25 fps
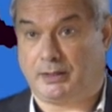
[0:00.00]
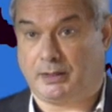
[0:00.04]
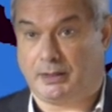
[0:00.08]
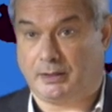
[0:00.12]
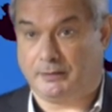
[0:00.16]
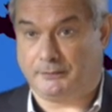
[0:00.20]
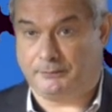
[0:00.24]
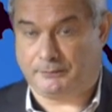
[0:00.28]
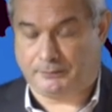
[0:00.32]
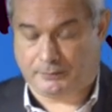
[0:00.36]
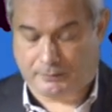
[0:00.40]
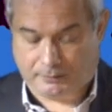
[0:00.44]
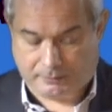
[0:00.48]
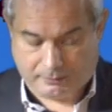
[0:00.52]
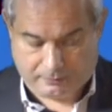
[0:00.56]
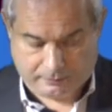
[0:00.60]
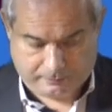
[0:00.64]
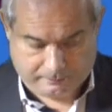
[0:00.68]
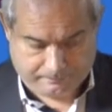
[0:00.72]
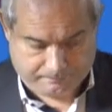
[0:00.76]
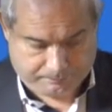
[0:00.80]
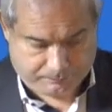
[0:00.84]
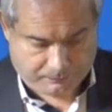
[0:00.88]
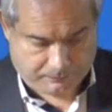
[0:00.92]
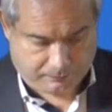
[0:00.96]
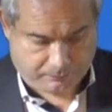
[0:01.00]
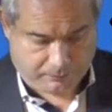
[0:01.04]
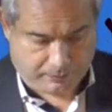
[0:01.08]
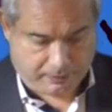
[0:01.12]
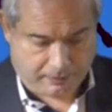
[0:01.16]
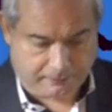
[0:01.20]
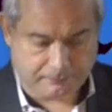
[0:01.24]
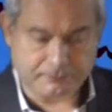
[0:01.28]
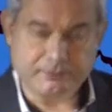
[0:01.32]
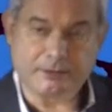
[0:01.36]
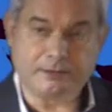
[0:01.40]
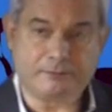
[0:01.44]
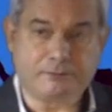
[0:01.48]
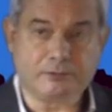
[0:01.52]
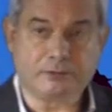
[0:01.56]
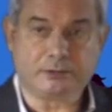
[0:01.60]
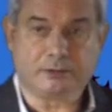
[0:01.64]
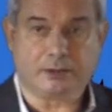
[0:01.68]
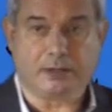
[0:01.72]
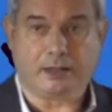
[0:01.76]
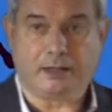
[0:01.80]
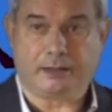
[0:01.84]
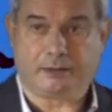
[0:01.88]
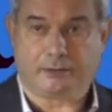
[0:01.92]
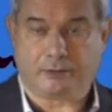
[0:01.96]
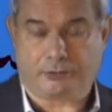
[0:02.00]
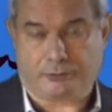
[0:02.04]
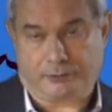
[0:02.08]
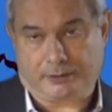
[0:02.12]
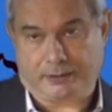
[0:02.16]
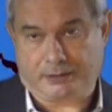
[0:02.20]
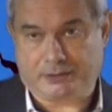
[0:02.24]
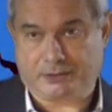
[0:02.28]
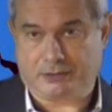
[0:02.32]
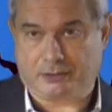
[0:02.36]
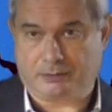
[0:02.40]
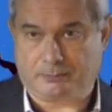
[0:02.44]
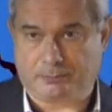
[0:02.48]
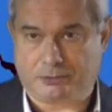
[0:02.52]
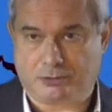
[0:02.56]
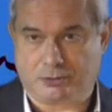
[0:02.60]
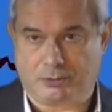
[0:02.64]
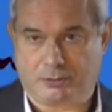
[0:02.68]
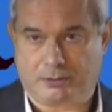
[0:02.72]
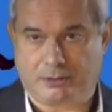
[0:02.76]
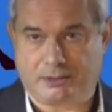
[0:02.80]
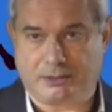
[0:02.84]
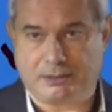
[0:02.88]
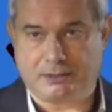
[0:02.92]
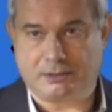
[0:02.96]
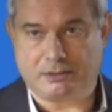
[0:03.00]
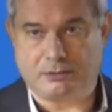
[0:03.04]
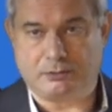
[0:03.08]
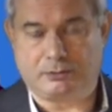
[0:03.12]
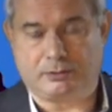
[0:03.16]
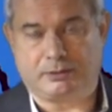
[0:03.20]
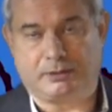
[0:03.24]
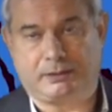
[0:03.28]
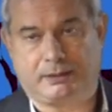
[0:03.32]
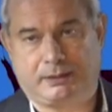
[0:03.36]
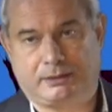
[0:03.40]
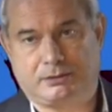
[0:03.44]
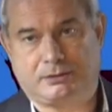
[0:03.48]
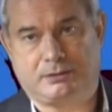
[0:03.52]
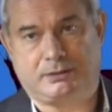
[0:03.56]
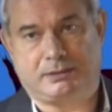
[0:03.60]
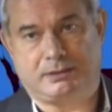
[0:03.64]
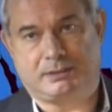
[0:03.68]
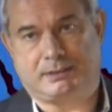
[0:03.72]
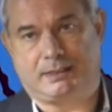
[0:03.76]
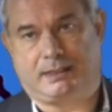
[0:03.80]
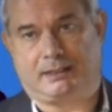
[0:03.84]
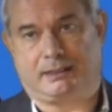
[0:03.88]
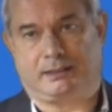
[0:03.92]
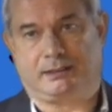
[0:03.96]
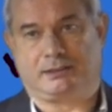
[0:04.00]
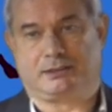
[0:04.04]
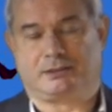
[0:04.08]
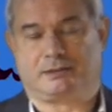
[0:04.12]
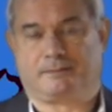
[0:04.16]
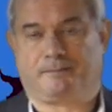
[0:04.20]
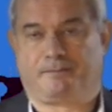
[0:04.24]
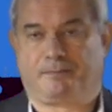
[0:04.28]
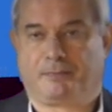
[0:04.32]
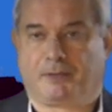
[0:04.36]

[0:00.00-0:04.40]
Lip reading: have different kind of threats and opportunities looking into the standards.